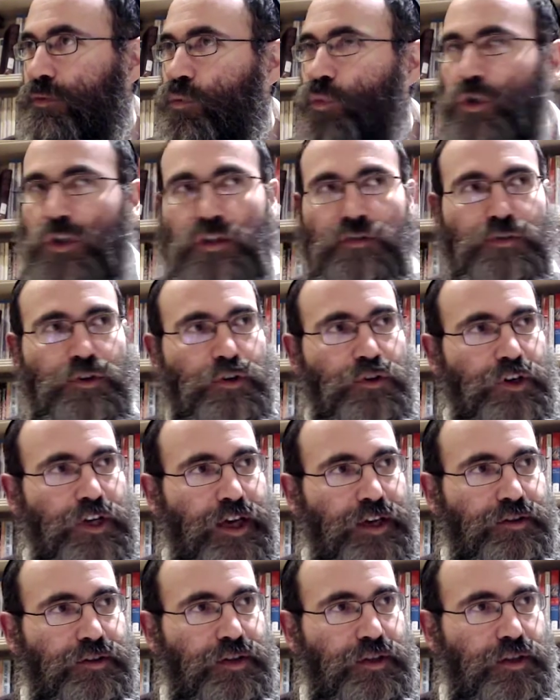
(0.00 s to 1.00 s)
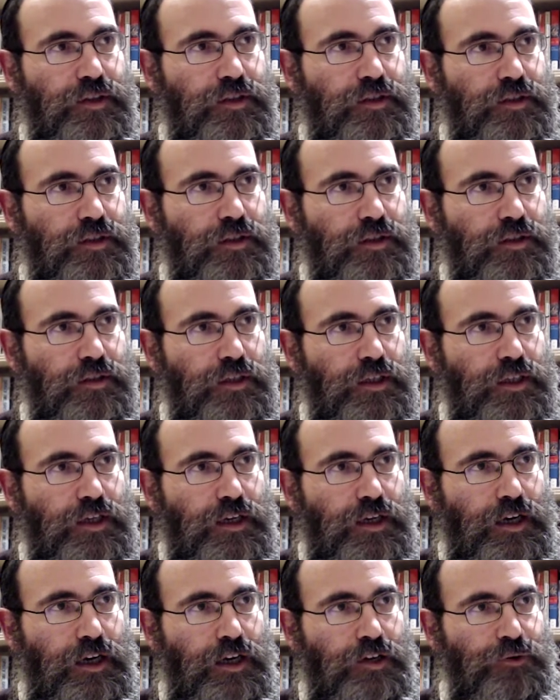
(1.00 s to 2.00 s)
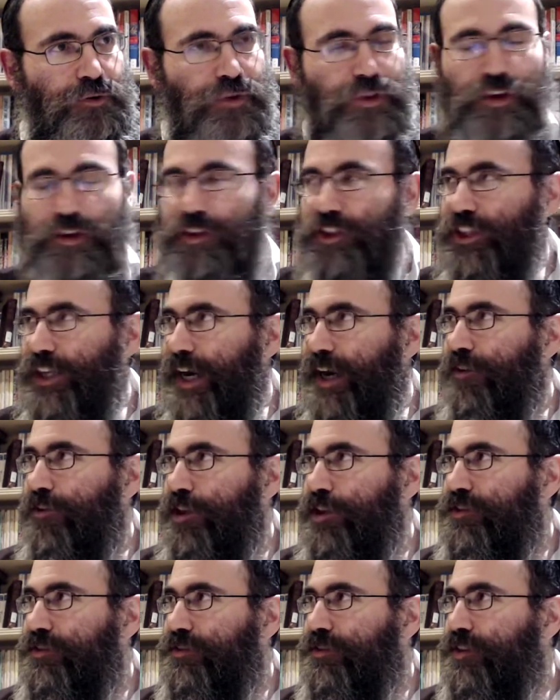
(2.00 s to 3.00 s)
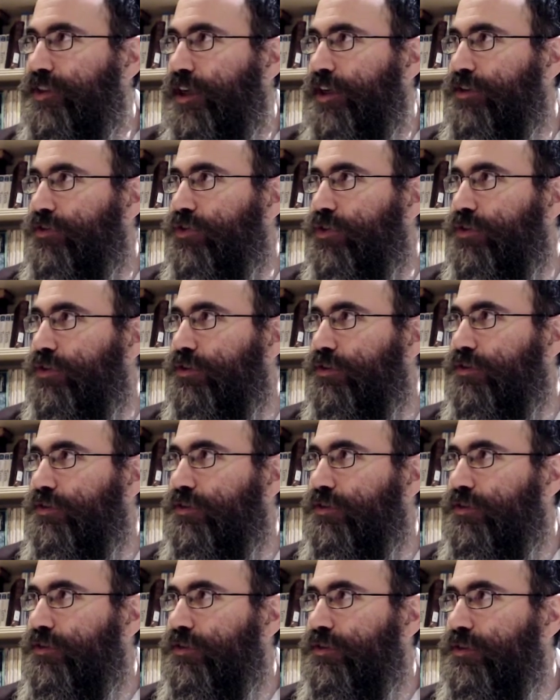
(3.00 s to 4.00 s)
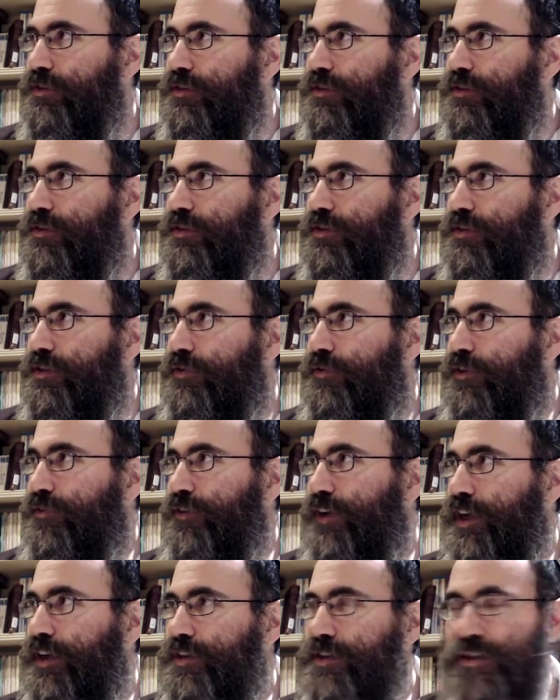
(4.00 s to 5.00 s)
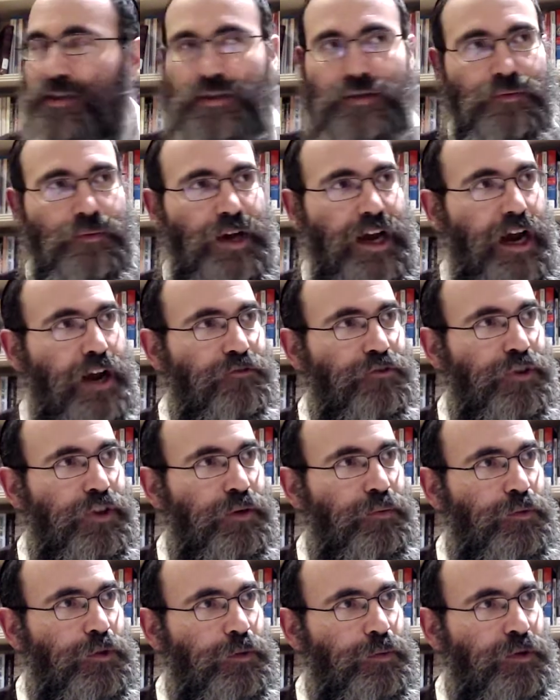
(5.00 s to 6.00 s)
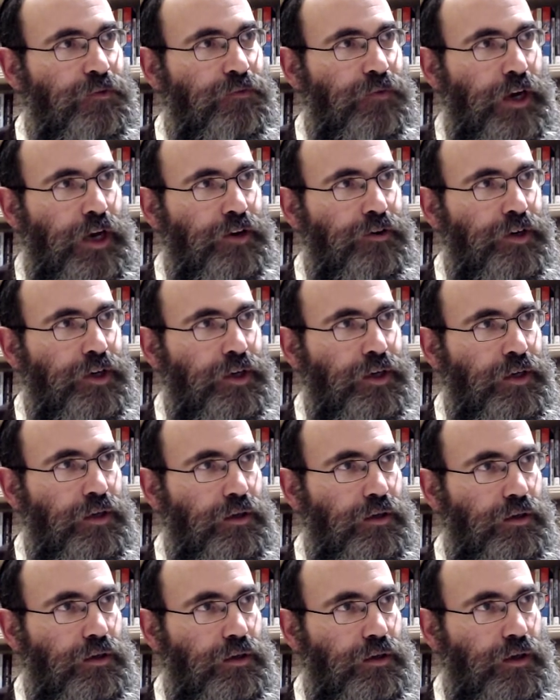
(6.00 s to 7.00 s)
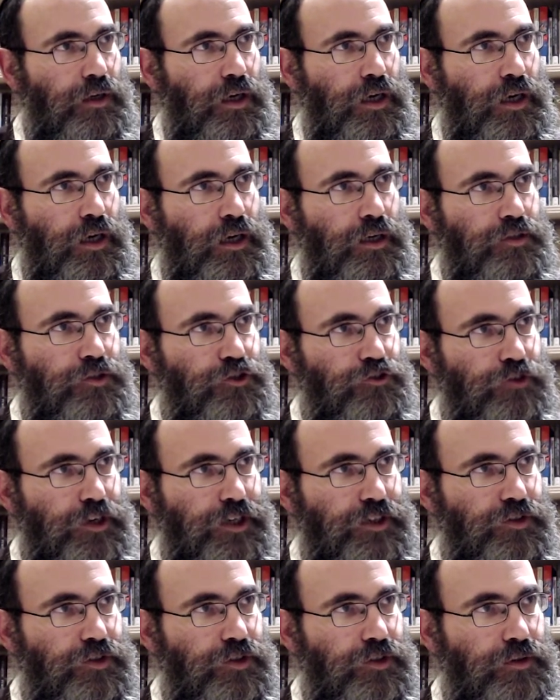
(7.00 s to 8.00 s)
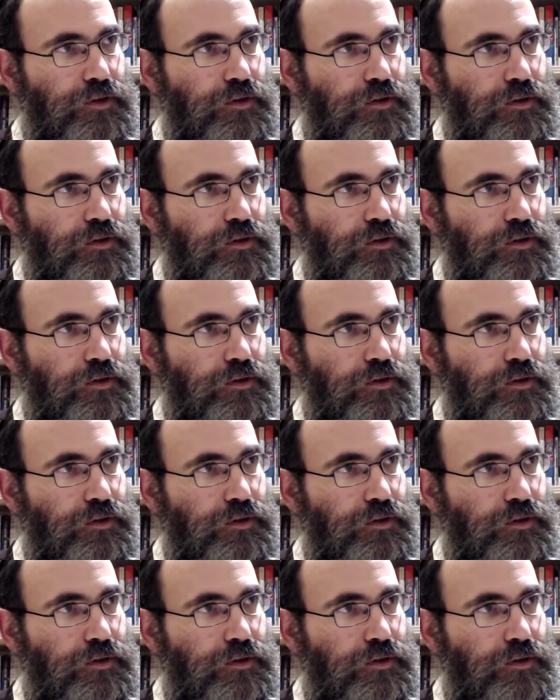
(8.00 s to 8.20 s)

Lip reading: would have created an authoritarian state of affairs where everything would have been very strict,